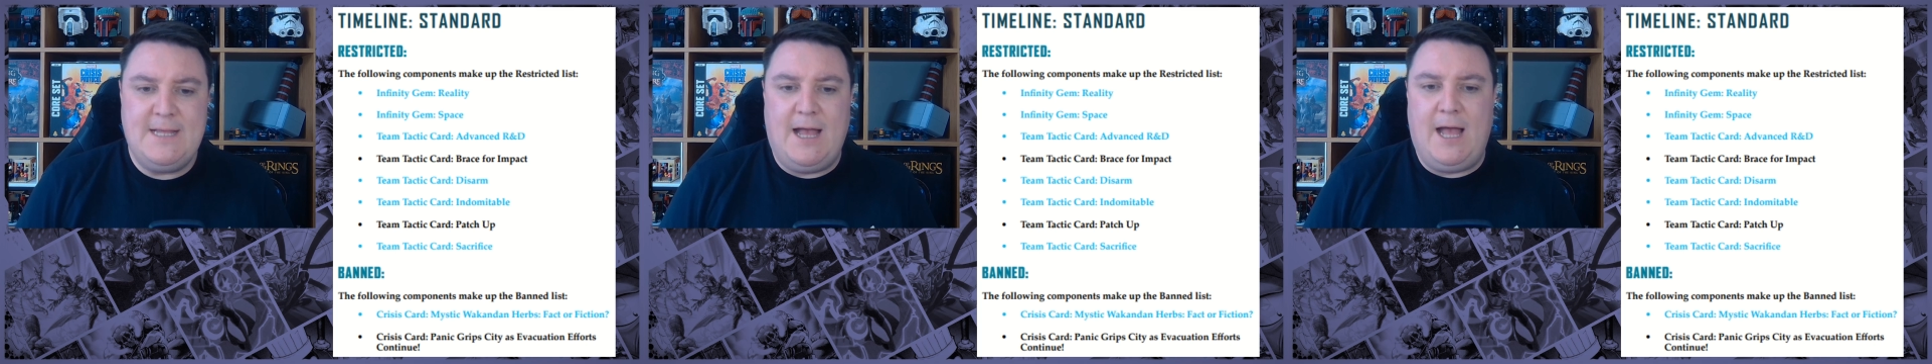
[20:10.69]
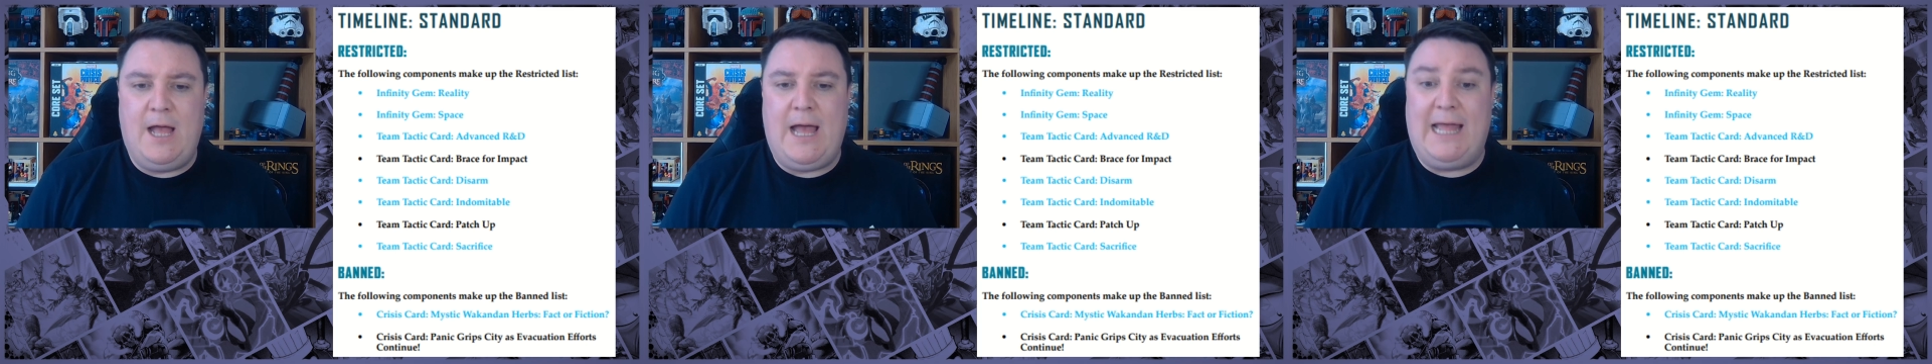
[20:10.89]

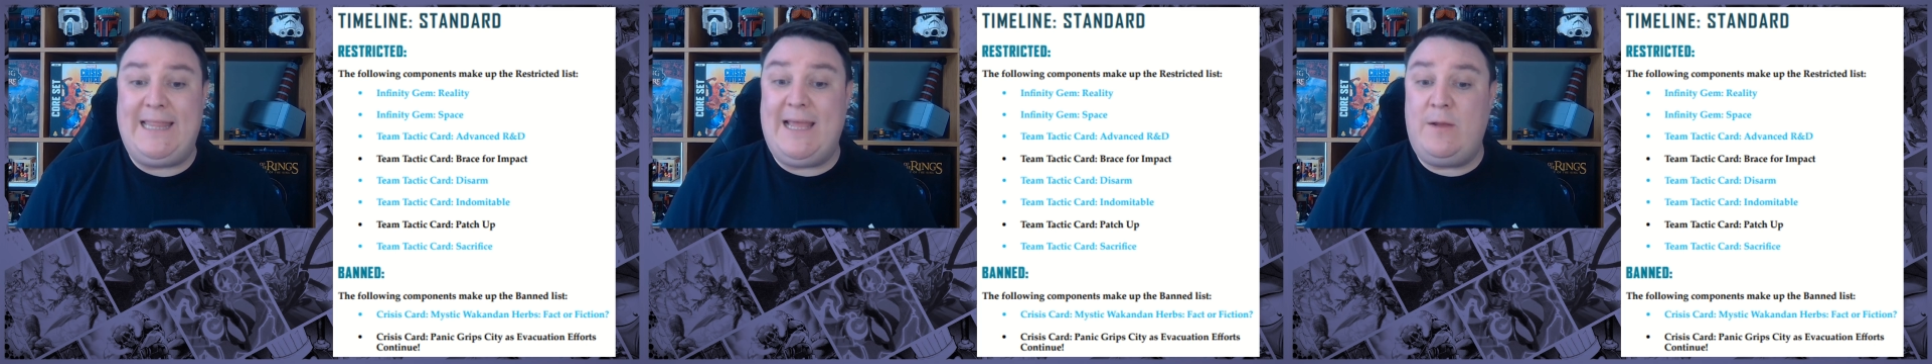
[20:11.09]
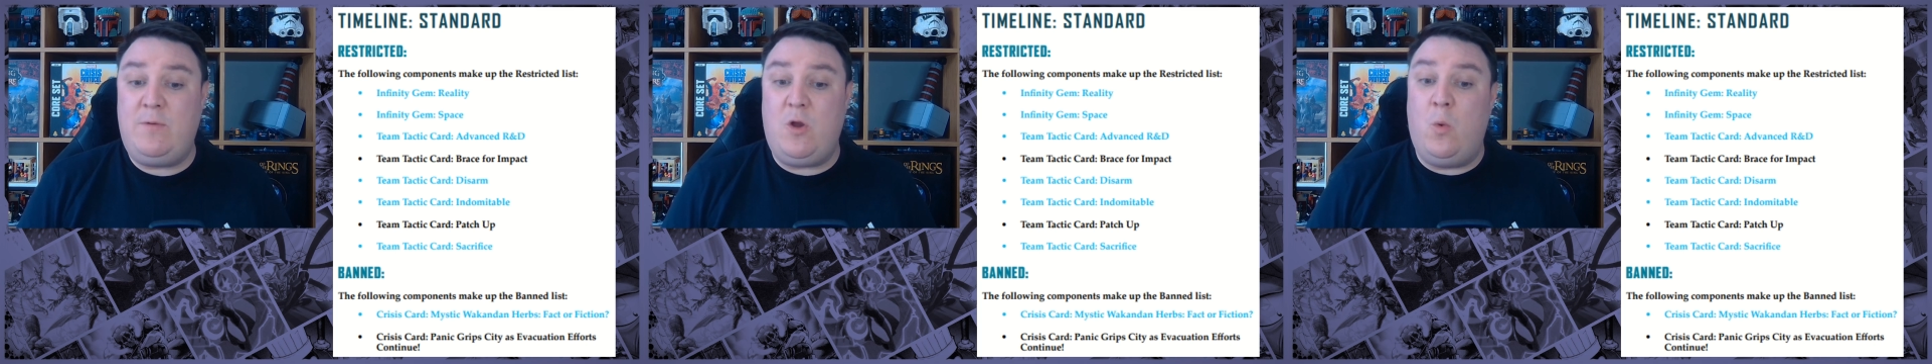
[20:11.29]
And
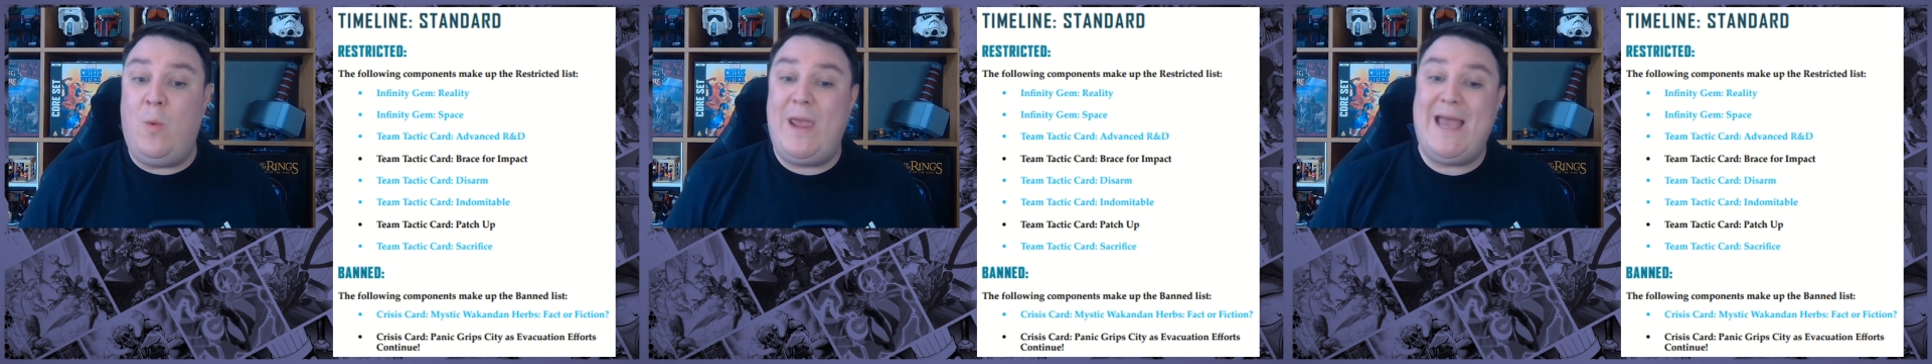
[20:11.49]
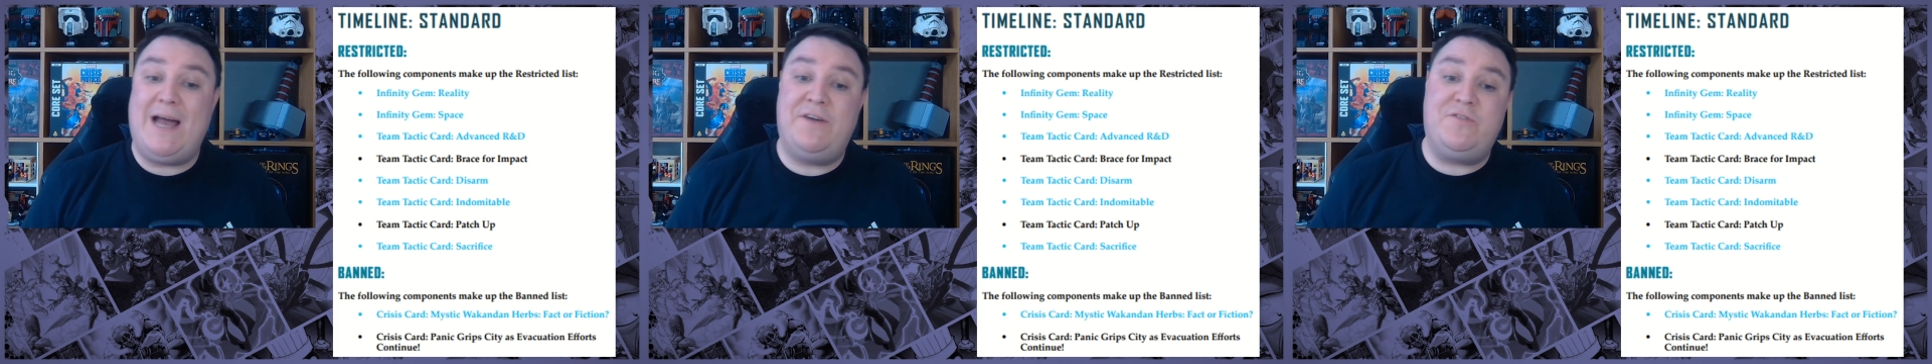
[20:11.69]
then
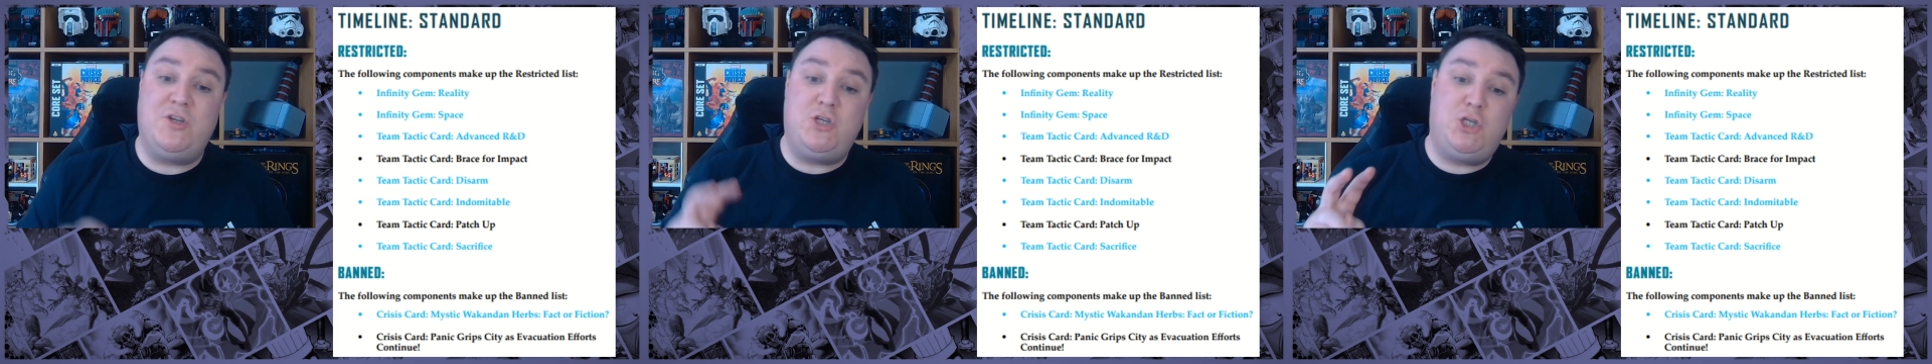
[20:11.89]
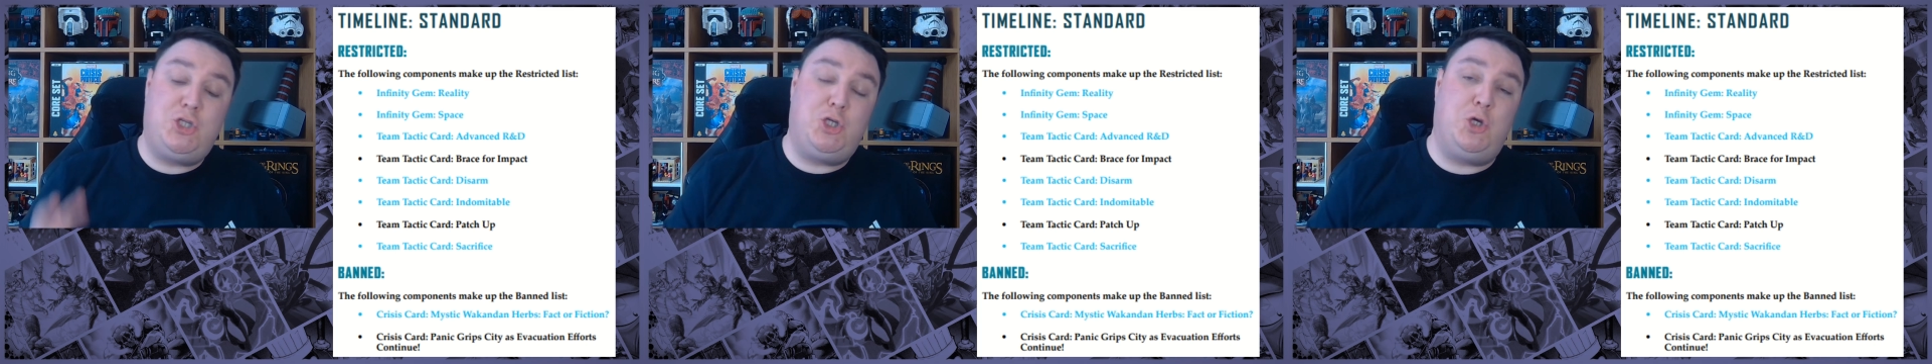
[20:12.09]
we have
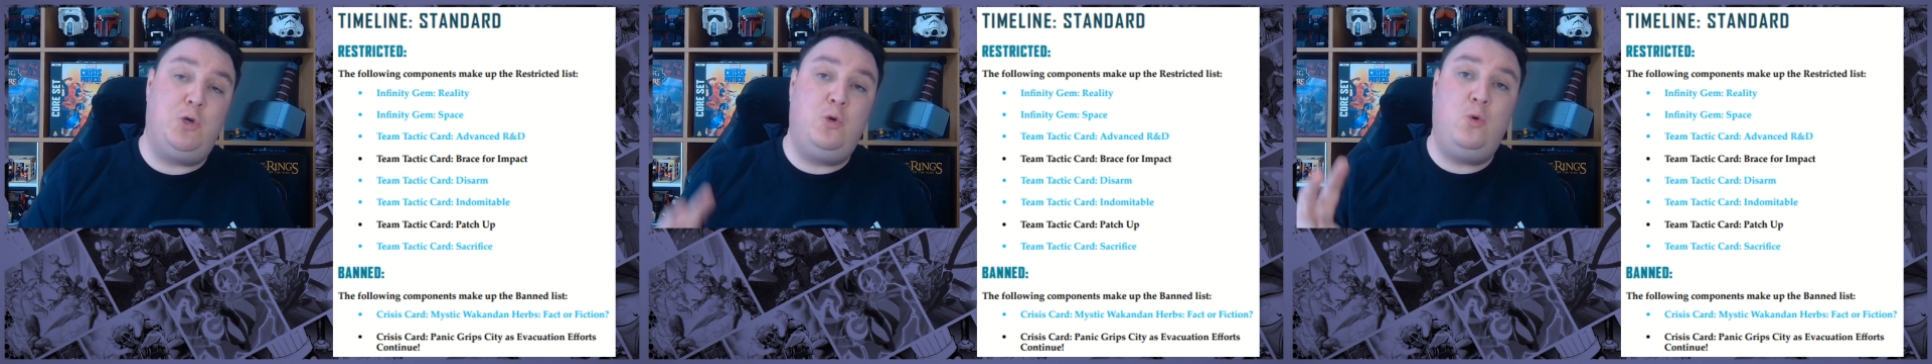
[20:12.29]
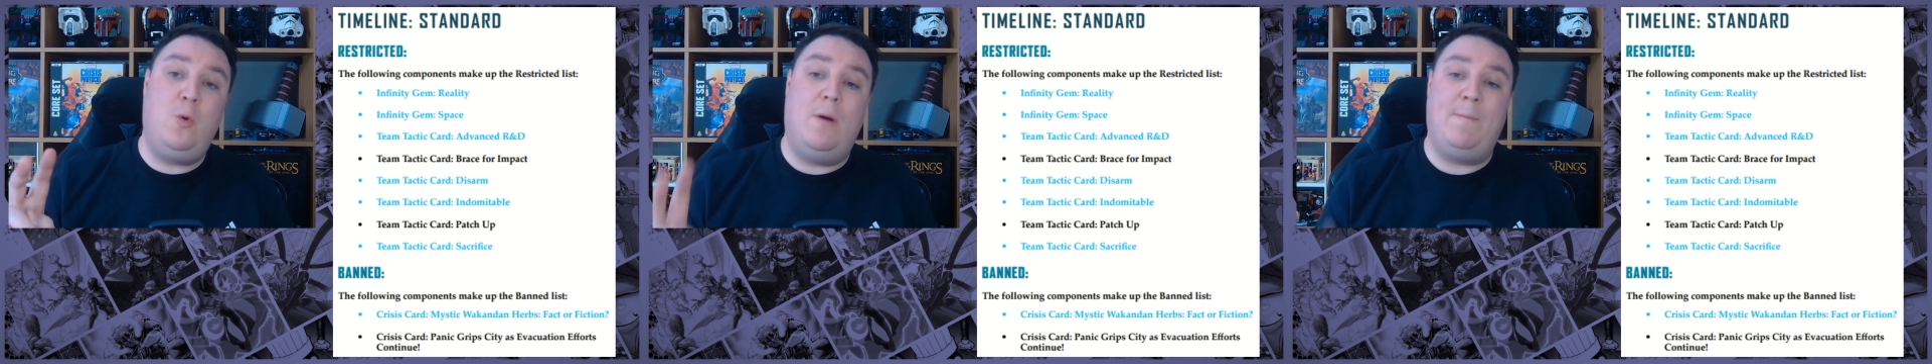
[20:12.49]

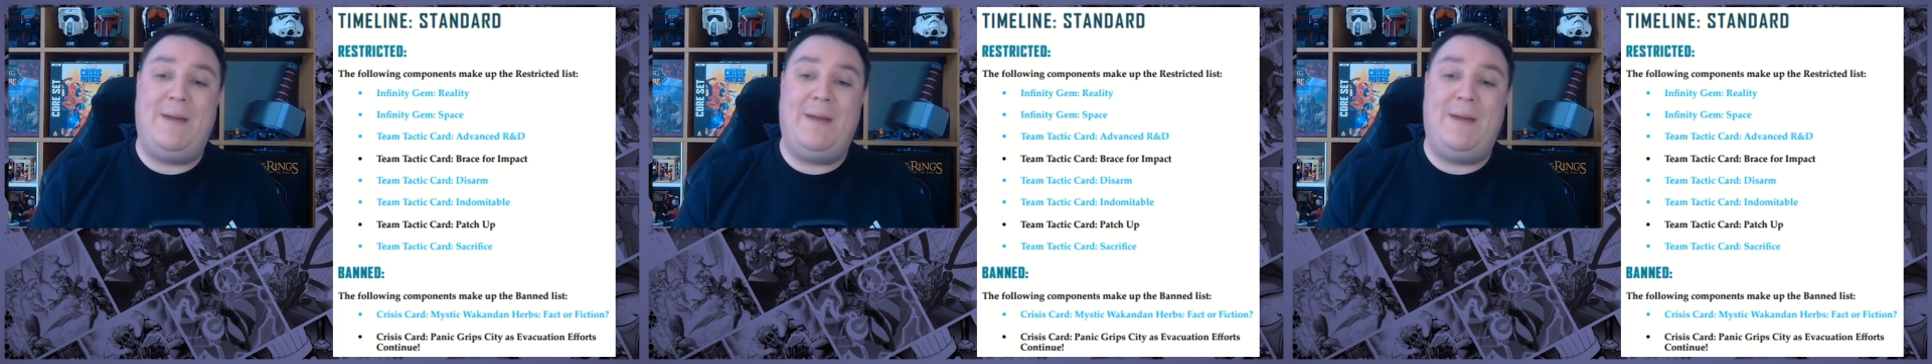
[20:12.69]
2